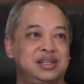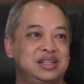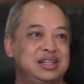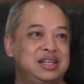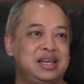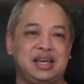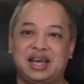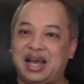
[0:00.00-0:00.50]

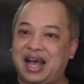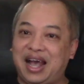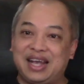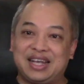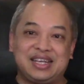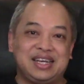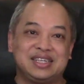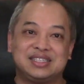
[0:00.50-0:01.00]
I
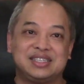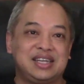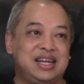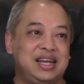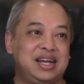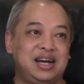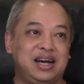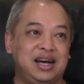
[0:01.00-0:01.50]
guess
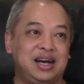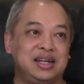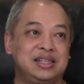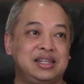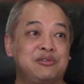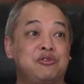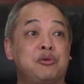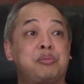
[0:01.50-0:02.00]

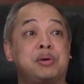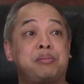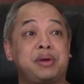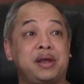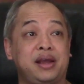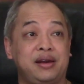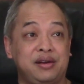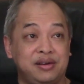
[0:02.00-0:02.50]
they were
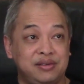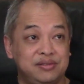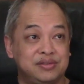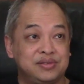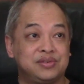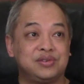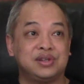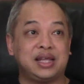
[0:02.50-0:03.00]
prepared
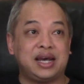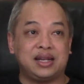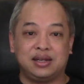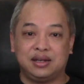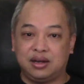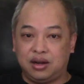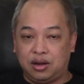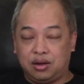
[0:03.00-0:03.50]
for that
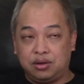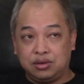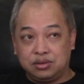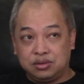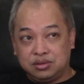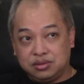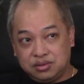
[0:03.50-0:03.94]
long